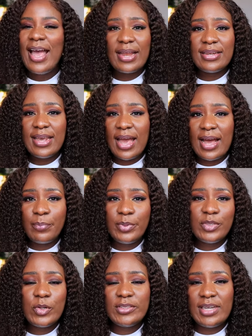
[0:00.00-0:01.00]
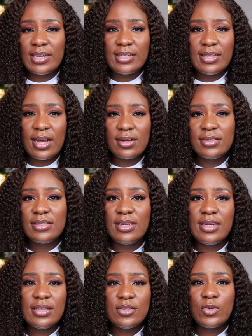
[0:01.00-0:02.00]
and yeah please go check it out the
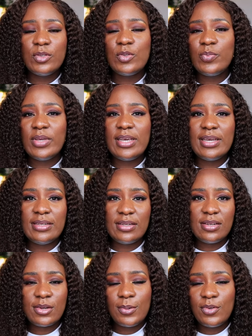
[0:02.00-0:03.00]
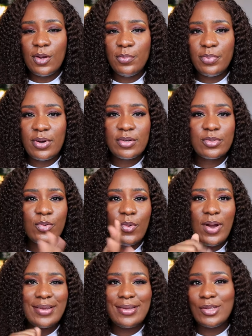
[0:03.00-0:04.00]
link is going to be in the description box
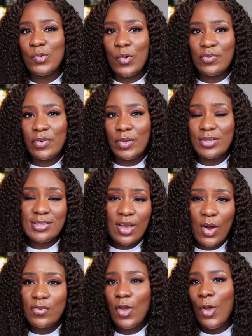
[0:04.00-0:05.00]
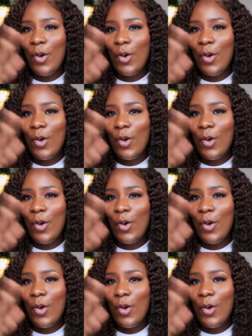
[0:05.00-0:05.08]
go and get one for yourself